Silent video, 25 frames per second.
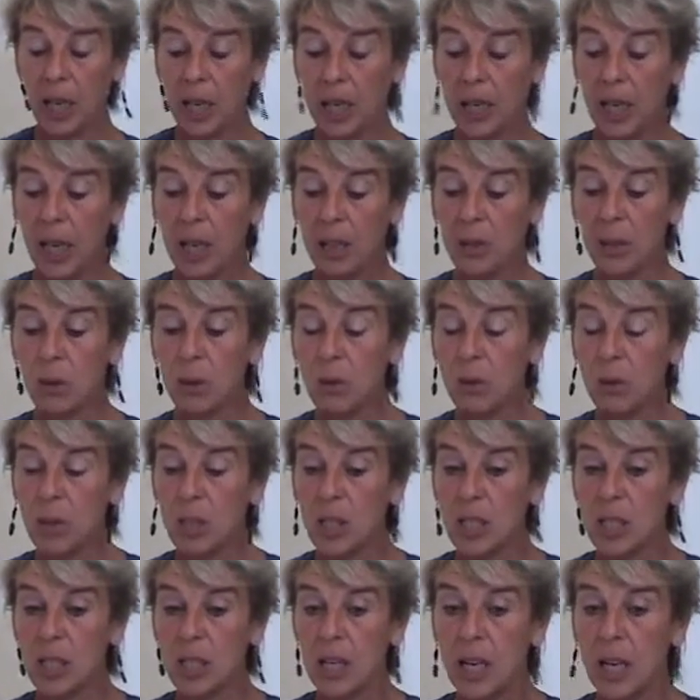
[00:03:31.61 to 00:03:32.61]
I, I use
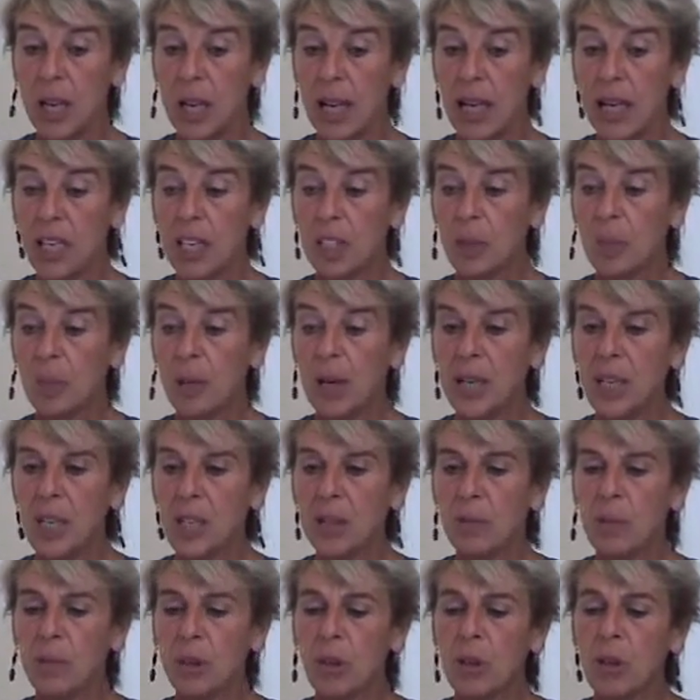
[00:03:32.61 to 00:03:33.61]
this
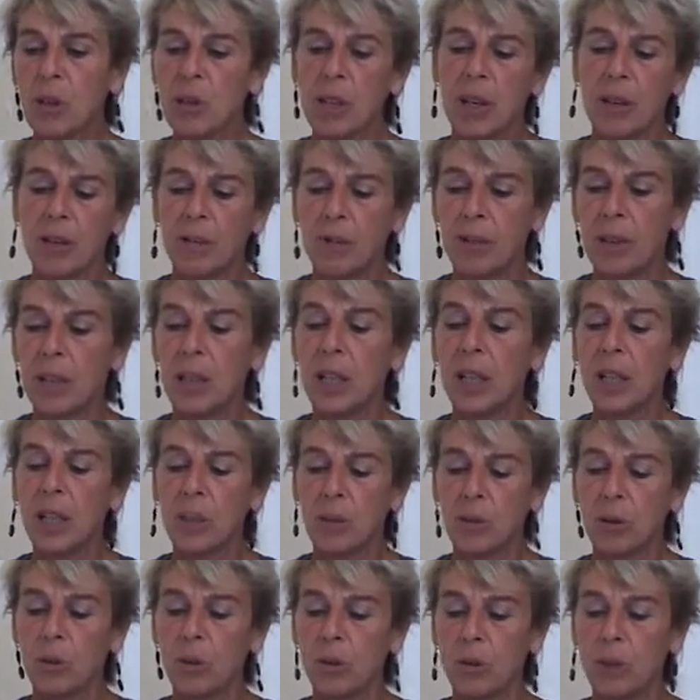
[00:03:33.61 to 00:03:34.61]
expression because I feel,
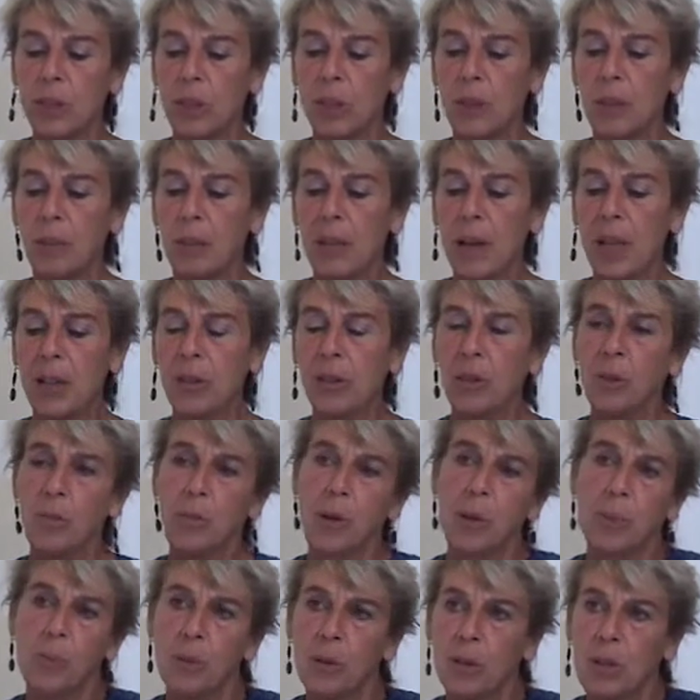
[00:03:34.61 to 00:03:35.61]
I told you, it's a blend of
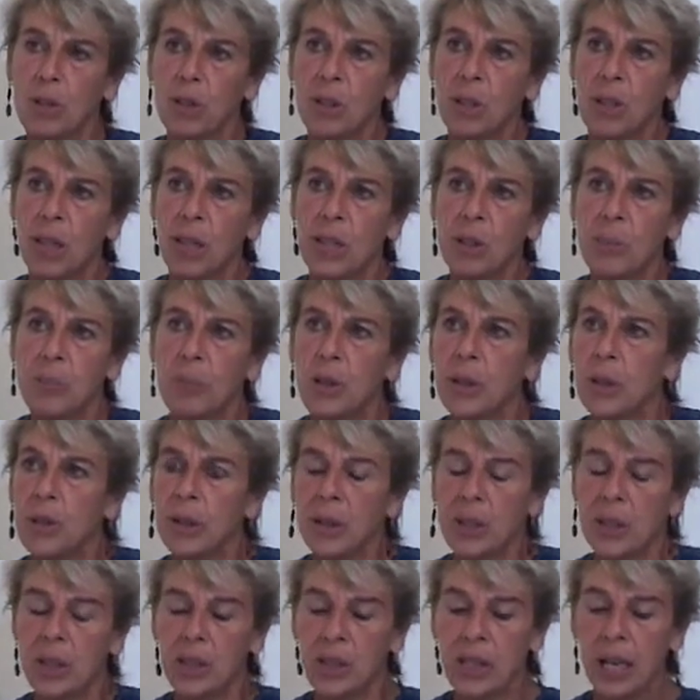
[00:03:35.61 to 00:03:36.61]
my personal
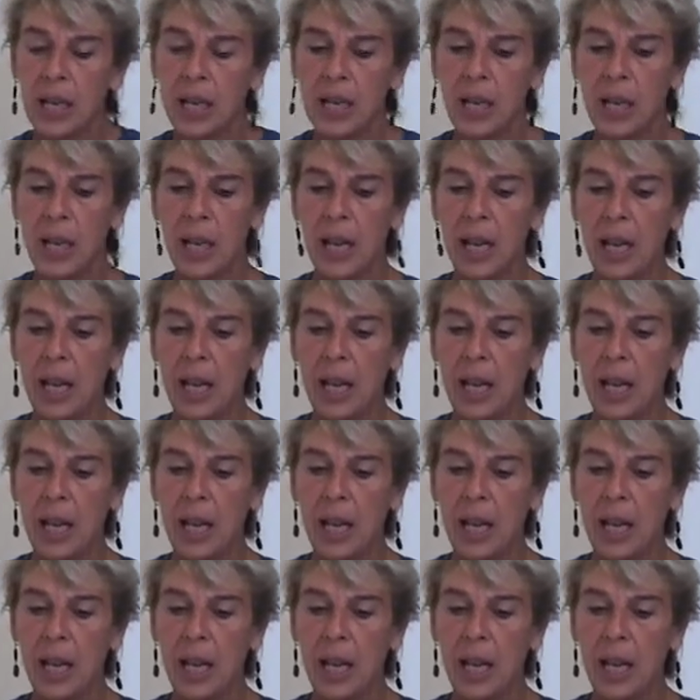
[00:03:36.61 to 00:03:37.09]
experience and,